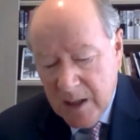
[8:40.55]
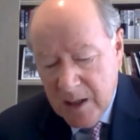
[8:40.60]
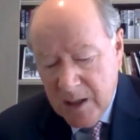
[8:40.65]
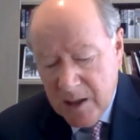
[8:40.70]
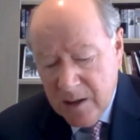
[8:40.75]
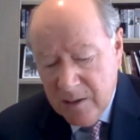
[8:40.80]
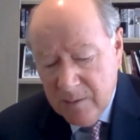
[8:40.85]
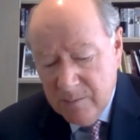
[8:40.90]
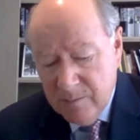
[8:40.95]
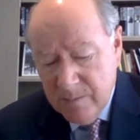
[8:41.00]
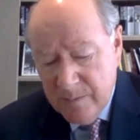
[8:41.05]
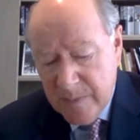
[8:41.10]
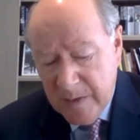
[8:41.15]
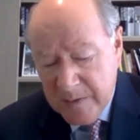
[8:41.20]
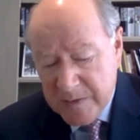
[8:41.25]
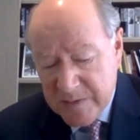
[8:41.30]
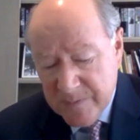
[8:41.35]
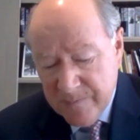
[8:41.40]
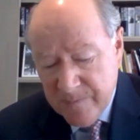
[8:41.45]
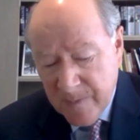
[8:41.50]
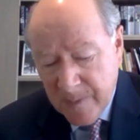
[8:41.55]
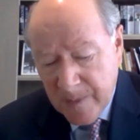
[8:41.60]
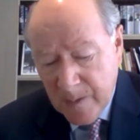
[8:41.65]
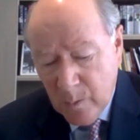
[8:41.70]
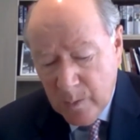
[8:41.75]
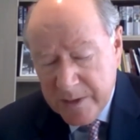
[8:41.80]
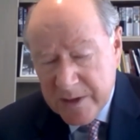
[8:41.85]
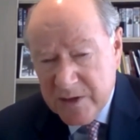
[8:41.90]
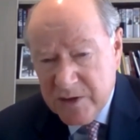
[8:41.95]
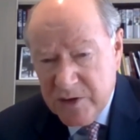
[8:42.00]
Uh, but
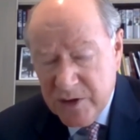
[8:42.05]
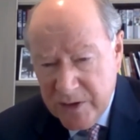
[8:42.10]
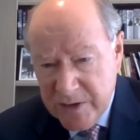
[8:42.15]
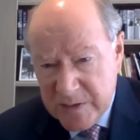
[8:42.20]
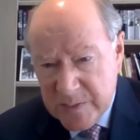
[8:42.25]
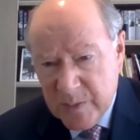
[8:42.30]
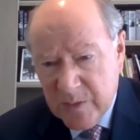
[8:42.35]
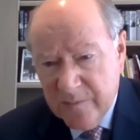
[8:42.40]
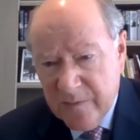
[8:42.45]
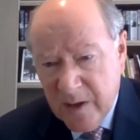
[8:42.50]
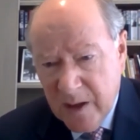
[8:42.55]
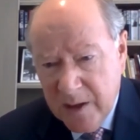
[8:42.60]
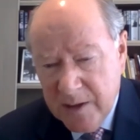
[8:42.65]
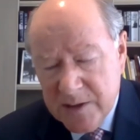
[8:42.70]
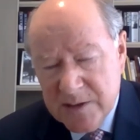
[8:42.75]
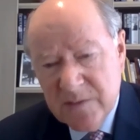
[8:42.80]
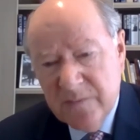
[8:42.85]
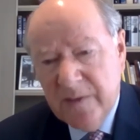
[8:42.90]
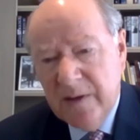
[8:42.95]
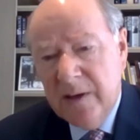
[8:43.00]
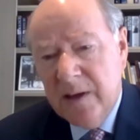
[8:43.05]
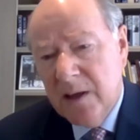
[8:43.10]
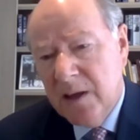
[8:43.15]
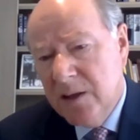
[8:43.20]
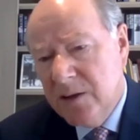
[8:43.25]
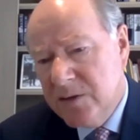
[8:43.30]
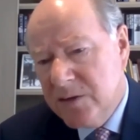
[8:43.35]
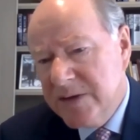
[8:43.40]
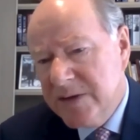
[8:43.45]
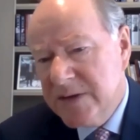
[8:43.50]
what it does provide is a very
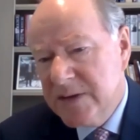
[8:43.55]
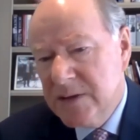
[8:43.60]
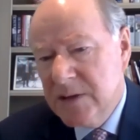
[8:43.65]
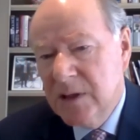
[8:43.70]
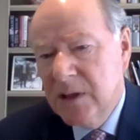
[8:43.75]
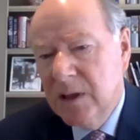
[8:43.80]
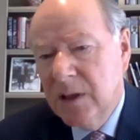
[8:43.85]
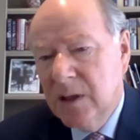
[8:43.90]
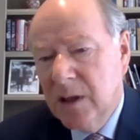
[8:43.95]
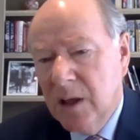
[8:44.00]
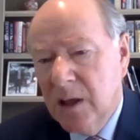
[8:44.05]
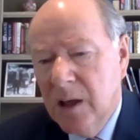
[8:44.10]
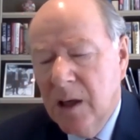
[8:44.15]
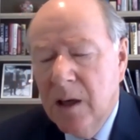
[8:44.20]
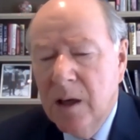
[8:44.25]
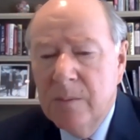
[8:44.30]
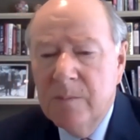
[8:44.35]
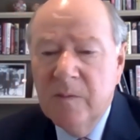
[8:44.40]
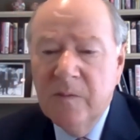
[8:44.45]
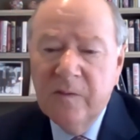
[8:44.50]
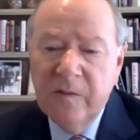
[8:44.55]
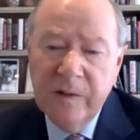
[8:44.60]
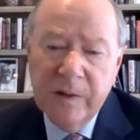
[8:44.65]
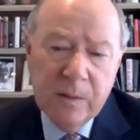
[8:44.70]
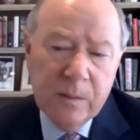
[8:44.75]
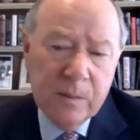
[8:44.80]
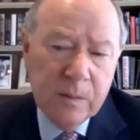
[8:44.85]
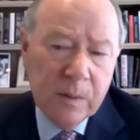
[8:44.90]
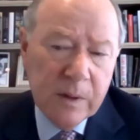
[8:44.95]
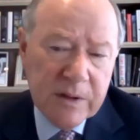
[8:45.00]
interesting um,
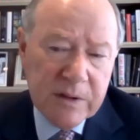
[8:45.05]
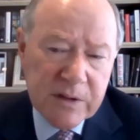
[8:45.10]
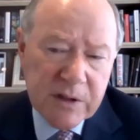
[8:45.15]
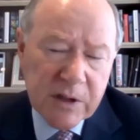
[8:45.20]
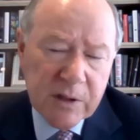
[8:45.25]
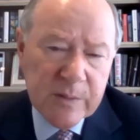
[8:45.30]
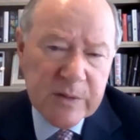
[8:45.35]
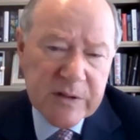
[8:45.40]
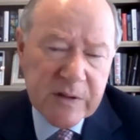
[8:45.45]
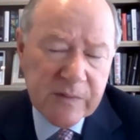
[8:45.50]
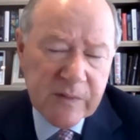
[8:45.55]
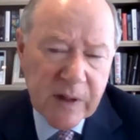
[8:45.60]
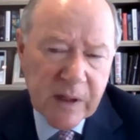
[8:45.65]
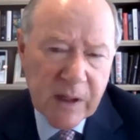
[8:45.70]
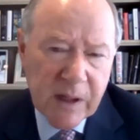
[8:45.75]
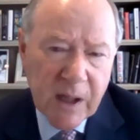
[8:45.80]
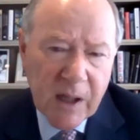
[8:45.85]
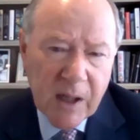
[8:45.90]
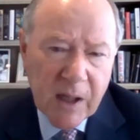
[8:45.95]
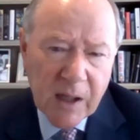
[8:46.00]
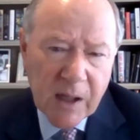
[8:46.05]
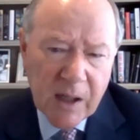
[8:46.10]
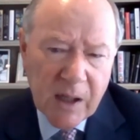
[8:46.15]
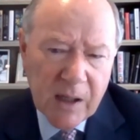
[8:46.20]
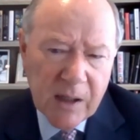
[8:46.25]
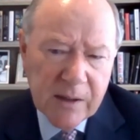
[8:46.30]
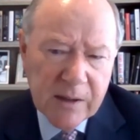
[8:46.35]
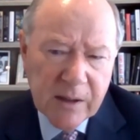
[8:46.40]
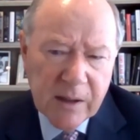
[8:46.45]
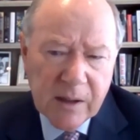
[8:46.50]
view in terms of the,
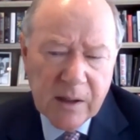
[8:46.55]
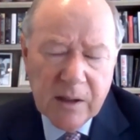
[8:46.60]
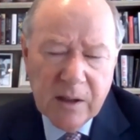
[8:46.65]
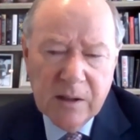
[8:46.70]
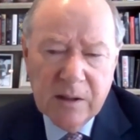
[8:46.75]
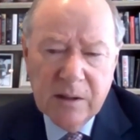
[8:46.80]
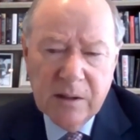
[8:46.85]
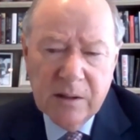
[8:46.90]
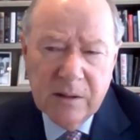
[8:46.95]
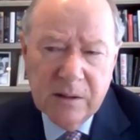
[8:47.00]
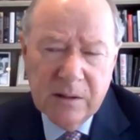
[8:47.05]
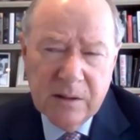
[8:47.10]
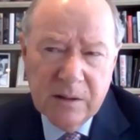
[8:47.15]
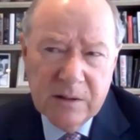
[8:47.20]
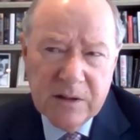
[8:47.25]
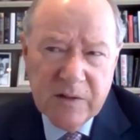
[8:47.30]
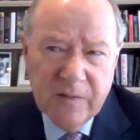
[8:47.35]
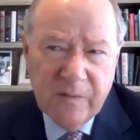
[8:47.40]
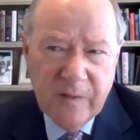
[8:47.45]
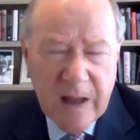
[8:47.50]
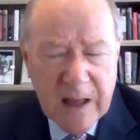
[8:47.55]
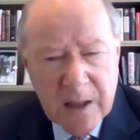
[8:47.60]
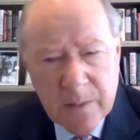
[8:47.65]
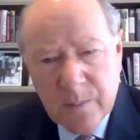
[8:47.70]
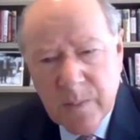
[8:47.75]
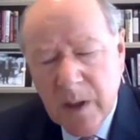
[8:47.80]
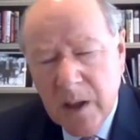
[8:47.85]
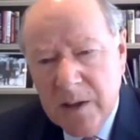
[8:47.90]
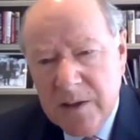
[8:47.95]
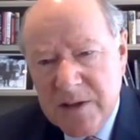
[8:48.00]
uh, the, the, the
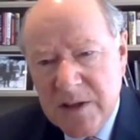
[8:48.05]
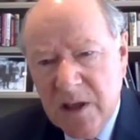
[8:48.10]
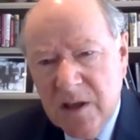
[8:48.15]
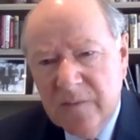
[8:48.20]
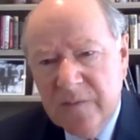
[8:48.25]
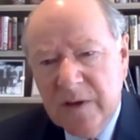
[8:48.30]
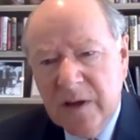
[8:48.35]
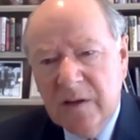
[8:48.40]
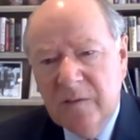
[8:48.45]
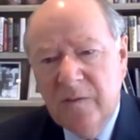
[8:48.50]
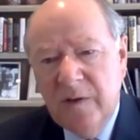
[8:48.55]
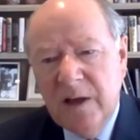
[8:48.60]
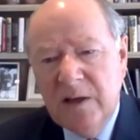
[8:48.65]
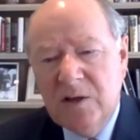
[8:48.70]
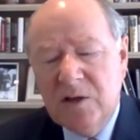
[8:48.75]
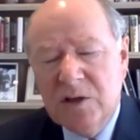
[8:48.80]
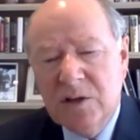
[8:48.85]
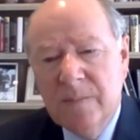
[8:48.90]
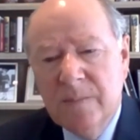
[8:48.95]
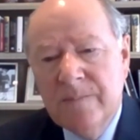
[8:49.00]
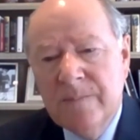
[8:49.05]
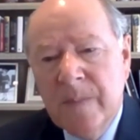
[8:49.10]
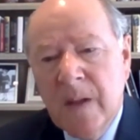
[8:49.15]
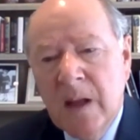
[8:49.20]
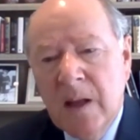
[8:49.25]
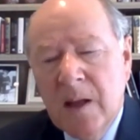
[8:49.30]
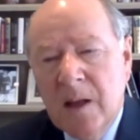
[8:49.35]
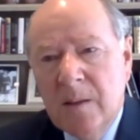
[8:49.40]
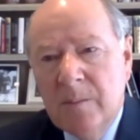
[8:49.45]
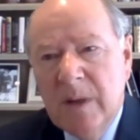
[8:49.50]
development of the convention,
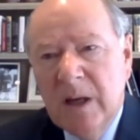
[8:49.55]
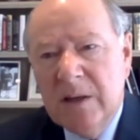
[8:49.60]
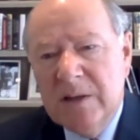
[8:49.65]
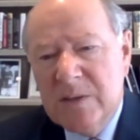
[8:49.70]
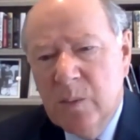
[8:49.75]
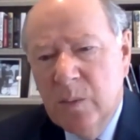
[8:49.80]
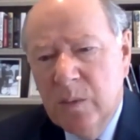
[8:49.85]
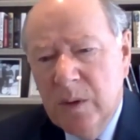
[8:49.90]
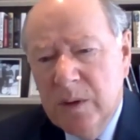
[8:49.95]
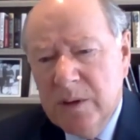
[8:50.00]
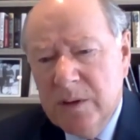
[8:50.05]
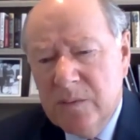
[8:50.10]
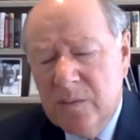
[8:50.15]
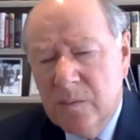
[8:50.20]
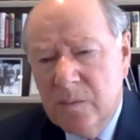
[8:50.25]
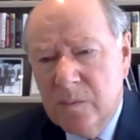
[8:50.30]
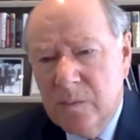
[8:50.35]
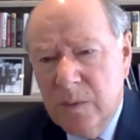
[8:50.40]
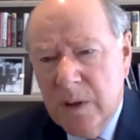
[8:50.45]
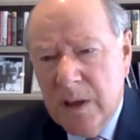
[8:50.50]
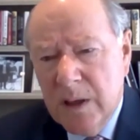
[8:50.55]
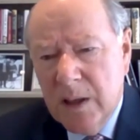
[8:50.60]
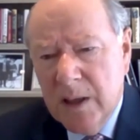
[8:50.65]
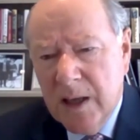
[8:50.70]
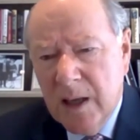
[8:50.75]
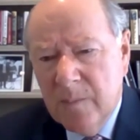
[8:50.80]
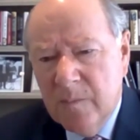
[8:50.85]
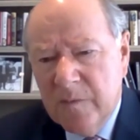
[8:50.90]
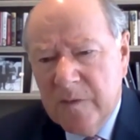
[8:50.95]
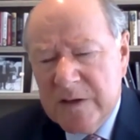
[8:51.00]
because what it
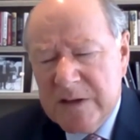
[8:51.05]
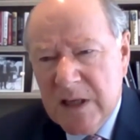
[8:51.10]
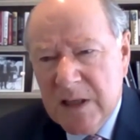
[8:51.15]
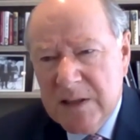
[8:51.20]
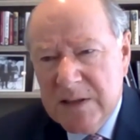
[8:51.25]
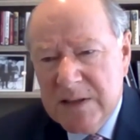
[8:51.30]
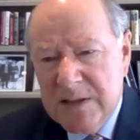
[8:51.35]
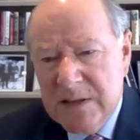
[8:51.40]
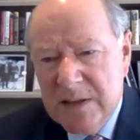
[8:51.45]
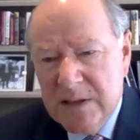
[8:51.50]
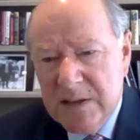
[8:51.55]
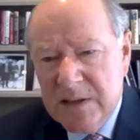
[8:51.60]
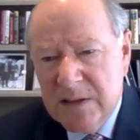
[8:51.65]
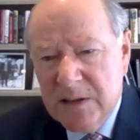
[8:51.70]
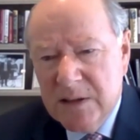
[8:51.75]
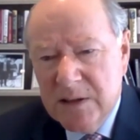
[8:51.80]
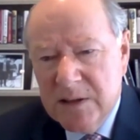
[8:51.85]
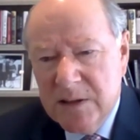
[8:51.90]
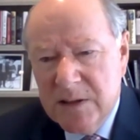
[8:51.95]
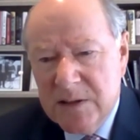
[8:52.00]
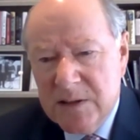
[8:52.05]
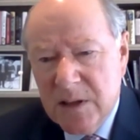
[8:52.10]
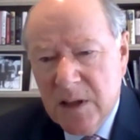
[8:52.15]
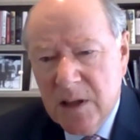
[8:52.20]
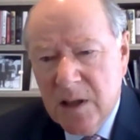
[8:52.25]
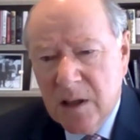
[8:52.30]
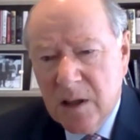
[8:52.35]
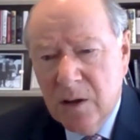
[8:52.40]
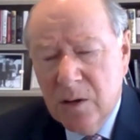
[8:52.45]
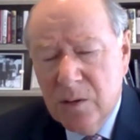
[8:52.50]
really emphasizes is that it is
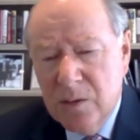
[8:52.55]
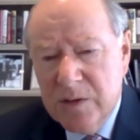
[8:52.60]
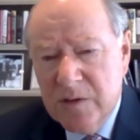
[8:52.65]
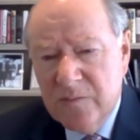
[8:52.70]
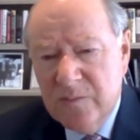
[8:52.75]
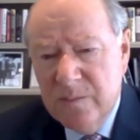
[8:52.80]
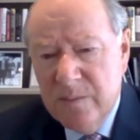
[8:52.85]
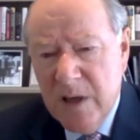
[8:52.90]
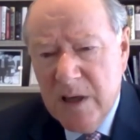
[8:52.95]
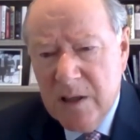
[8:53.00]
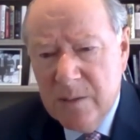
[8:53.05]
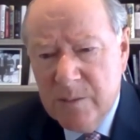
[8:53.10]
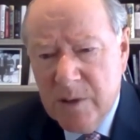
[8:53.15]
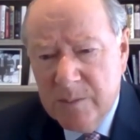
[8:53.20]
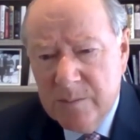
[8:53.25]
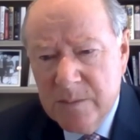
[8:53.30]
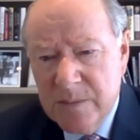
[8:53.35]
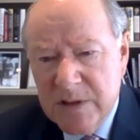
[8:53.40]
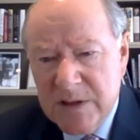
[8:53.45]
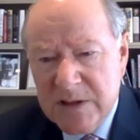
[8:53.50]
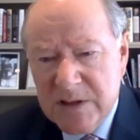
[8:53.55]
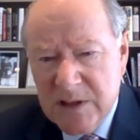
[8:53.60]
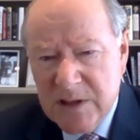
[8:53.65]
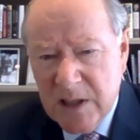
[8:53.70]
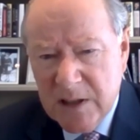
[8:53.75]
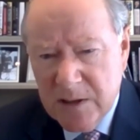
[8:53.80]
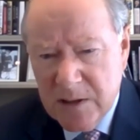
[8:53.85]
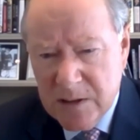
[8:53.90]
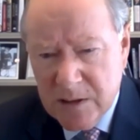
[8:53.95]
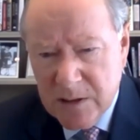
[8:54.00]
a code of minimum
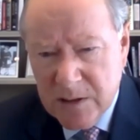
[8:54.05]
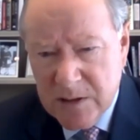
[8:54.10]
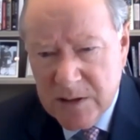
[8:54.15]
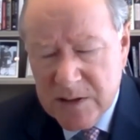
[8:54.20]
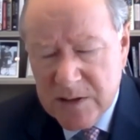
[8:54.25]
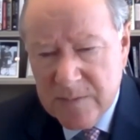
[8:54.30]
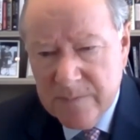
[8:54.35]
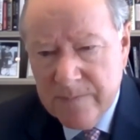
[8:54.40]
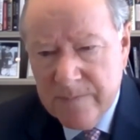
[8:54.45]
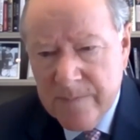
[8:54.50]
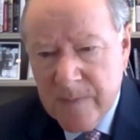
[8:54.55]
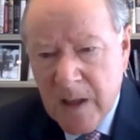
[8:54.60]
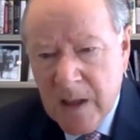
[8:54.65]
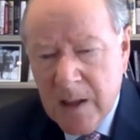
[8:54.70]
standards,